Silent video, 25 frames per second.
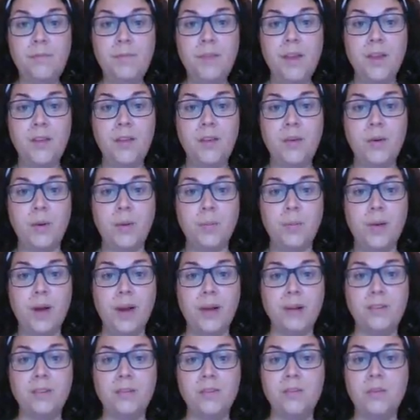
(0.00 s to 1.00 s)
and you can
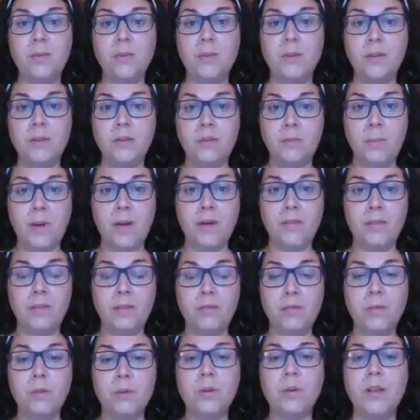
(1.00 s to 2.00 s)
practice doing those pelvic
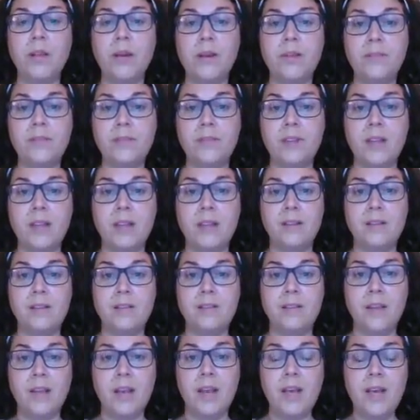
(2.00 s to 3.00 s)
floor lifts in
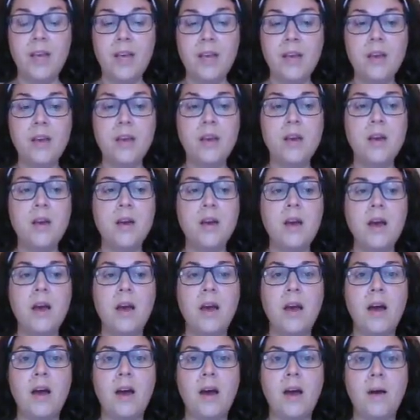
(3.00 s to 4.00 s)
sitting.
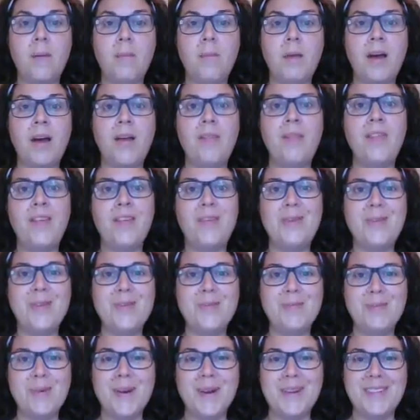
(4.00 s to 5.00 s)
And then you
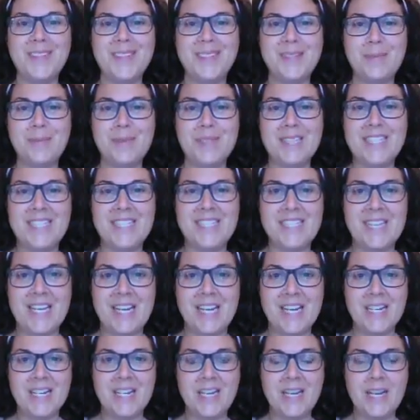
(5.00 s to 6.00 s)
can practice them in
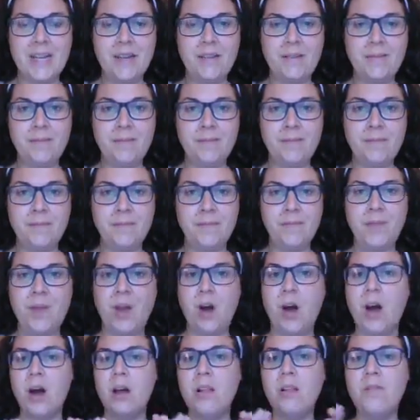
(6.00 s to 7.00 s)
standing.
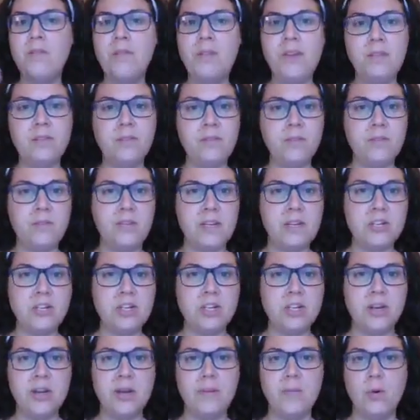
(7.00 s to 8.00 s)
All of these are
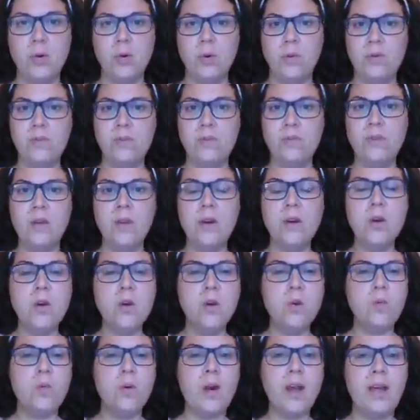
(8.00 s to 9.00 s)
stationary moves,
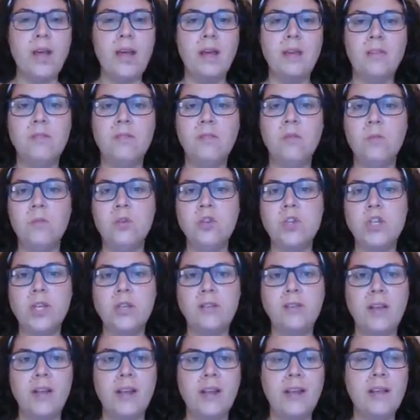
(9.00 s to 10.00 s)
right? And so we're
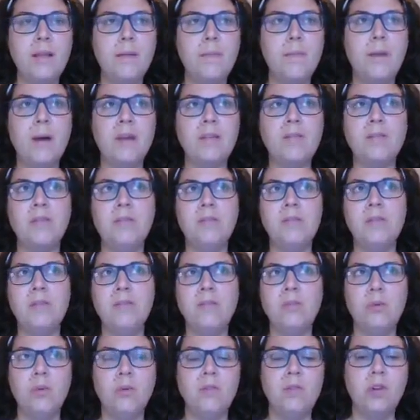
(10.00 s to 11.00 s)
just getting the muscles to
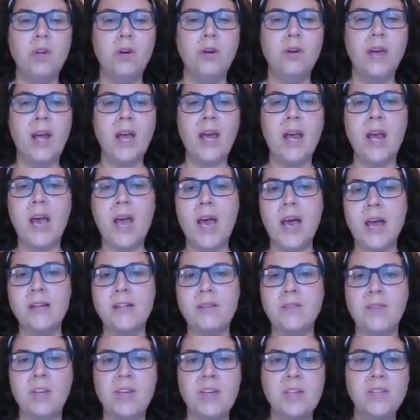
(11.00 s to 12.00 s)
sort of learn how to
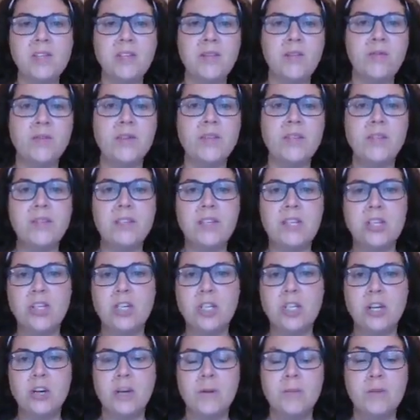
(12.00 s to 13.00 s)
activate in different
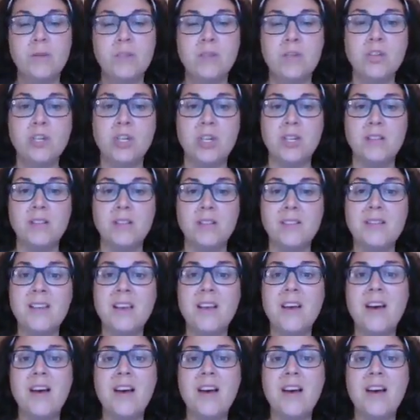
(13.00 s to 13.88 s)
stationary positions.